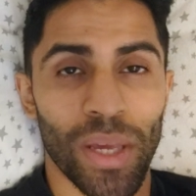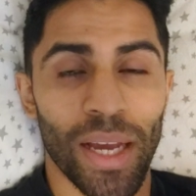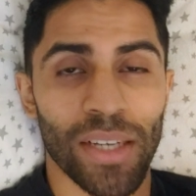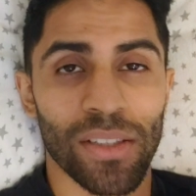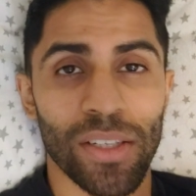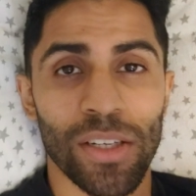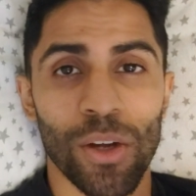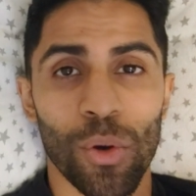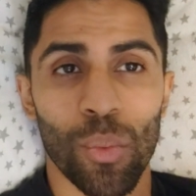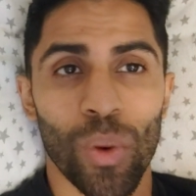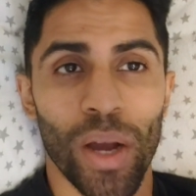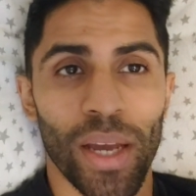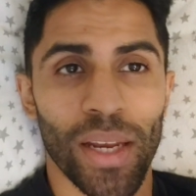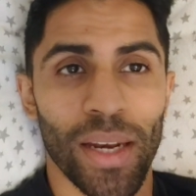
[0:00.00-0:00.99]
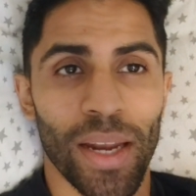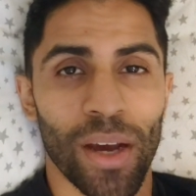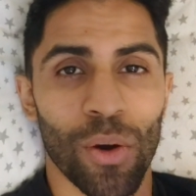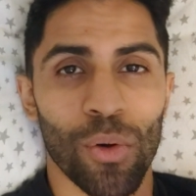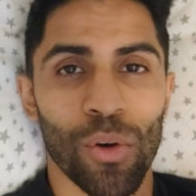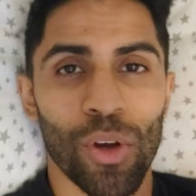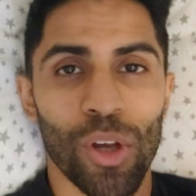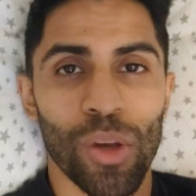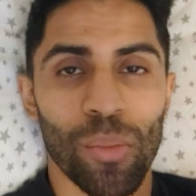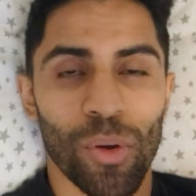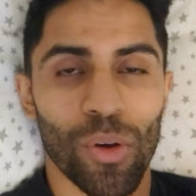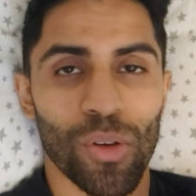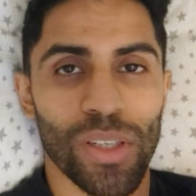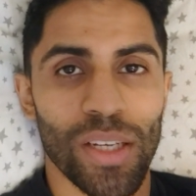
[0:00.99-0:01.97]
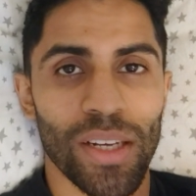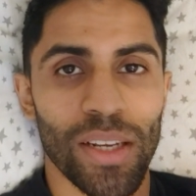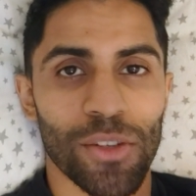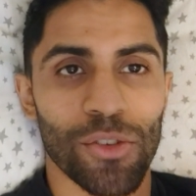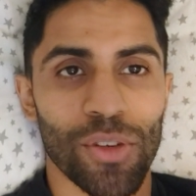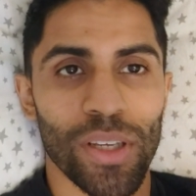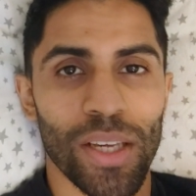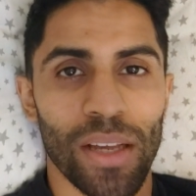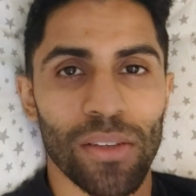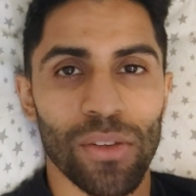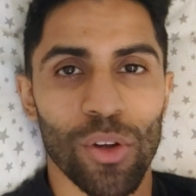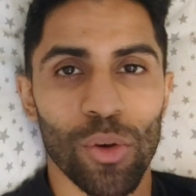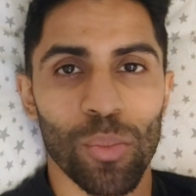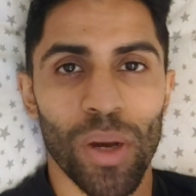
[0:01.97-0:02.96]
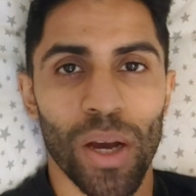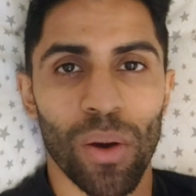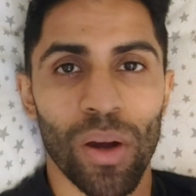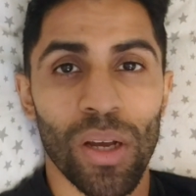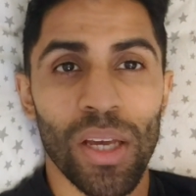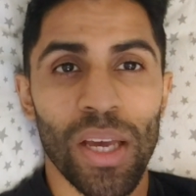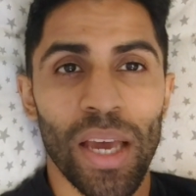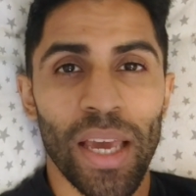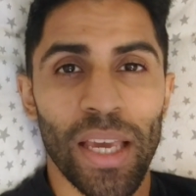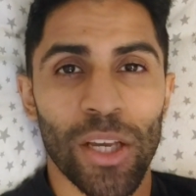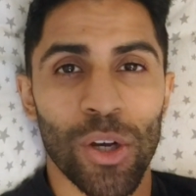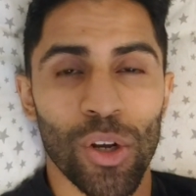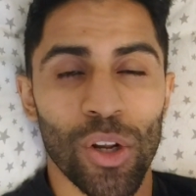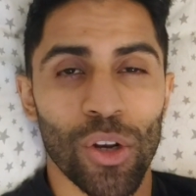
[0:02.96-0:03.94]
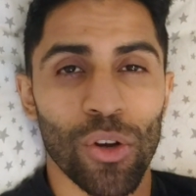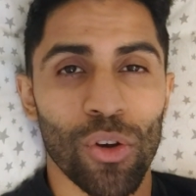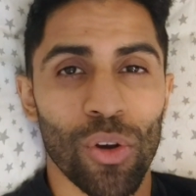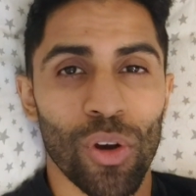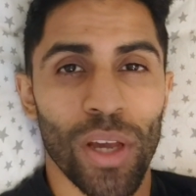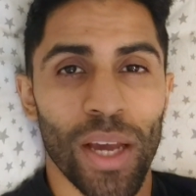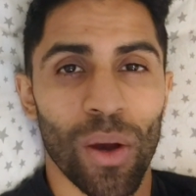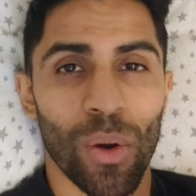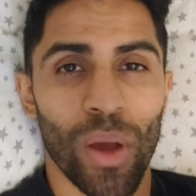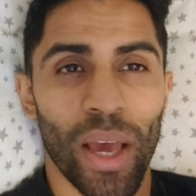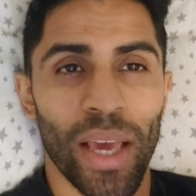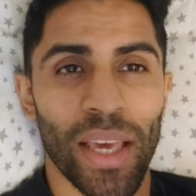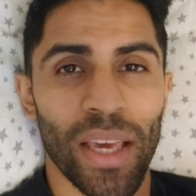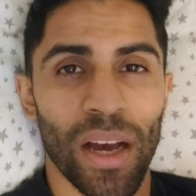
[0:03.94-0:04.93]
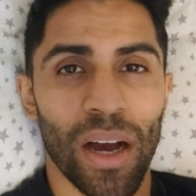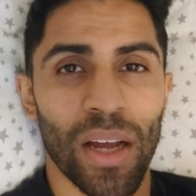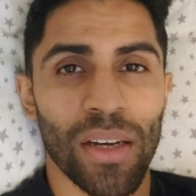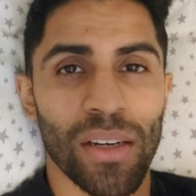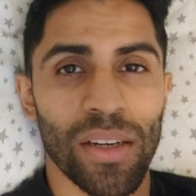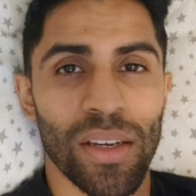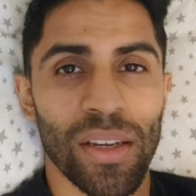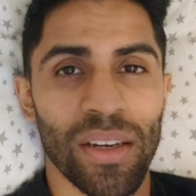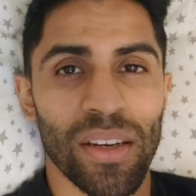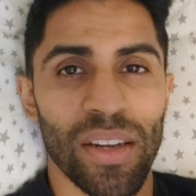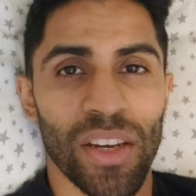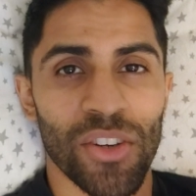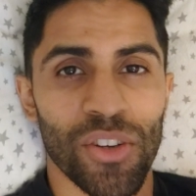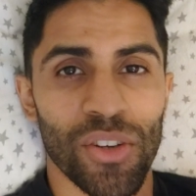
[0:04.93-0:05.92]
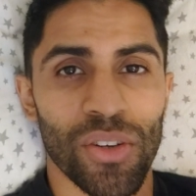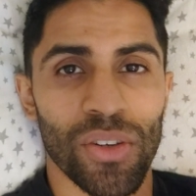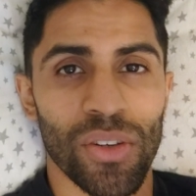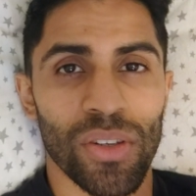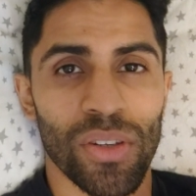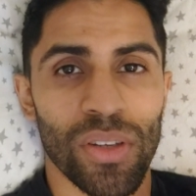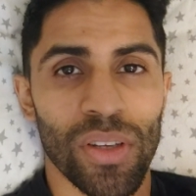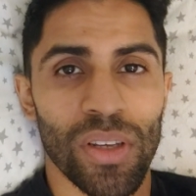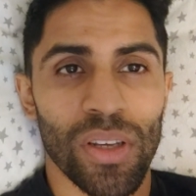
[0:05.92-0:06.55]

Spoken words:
We actually know why now, because he literally has no power. He couldn't knock out a unconditioned